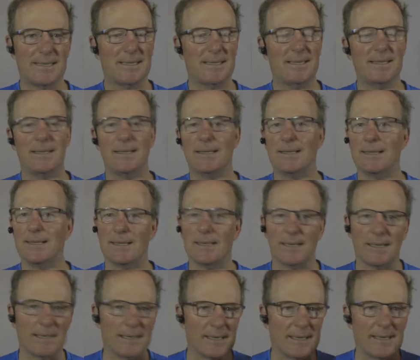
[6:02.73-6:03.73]

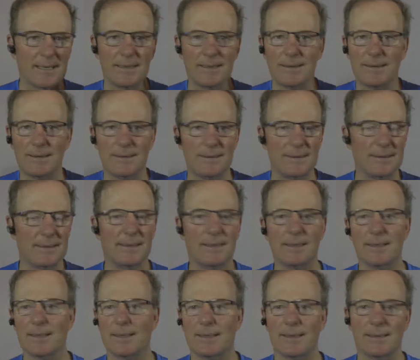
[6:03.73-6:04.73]
I
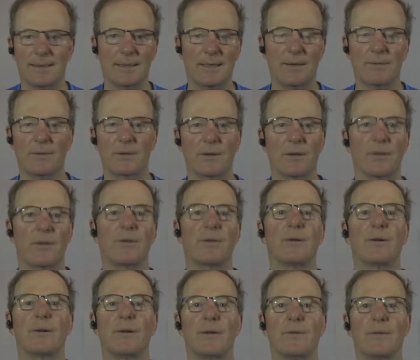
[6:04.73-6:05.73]
covered a
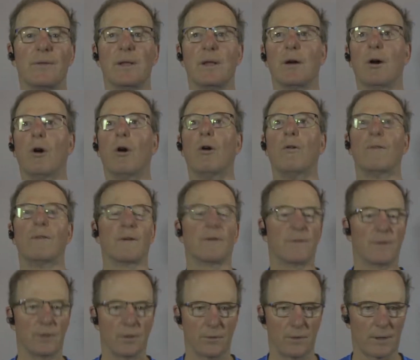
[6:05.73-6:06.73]
third of the
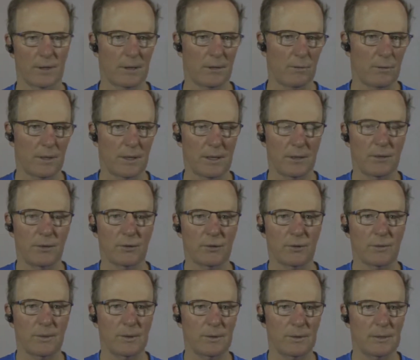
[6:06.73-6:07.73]
overview that I wanted to.
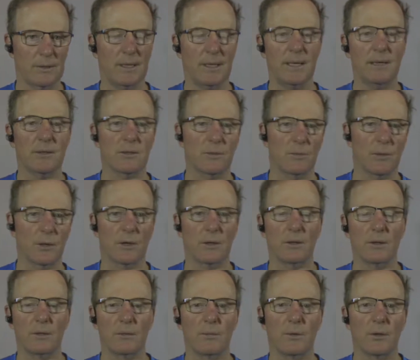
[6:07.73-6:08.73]
So I'm going to do today and tomorrow
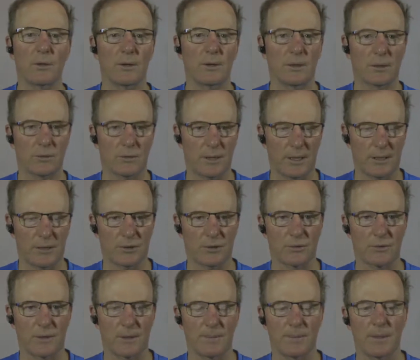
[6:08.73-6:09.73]
a little more in the Christ
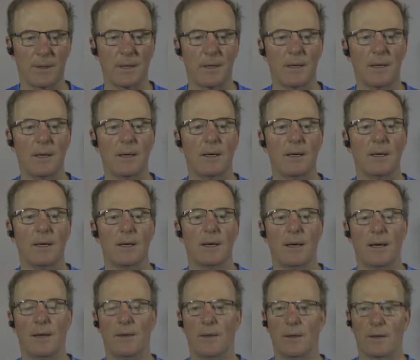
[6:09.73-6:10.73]
stream.
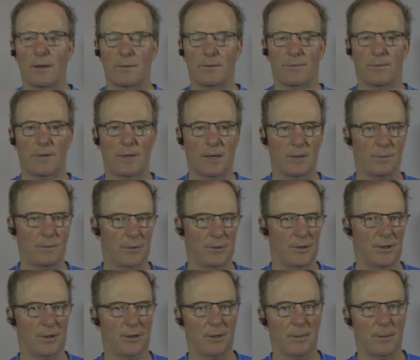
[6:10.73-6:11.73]
And then on Friday we'll
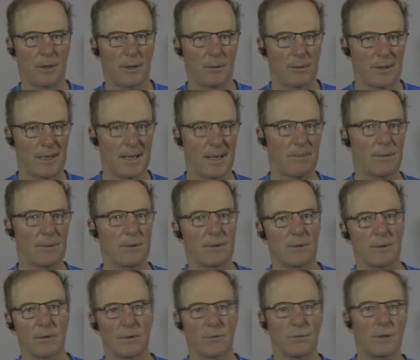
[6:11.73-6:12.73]
talk about what happened to
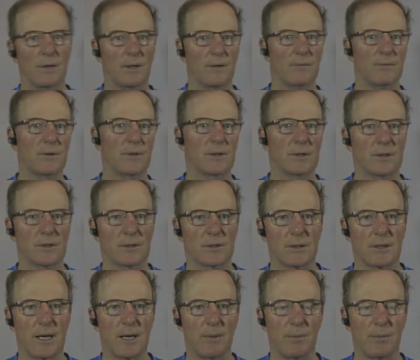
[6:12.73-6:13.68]
the 12 disciples.